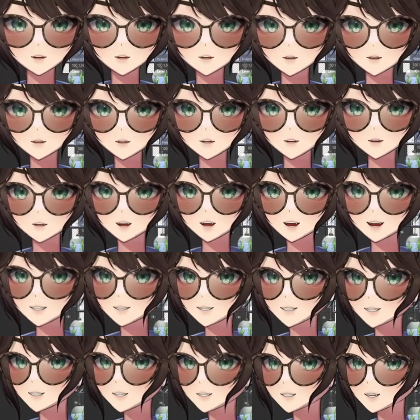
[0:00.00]
Yeah, I think
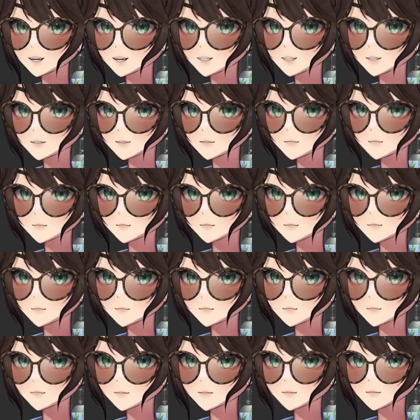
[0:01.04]
it'd kind of look
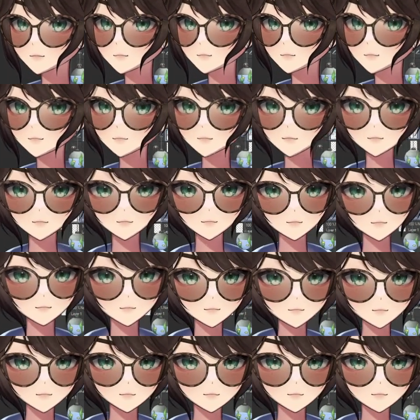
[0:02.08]
cool to match their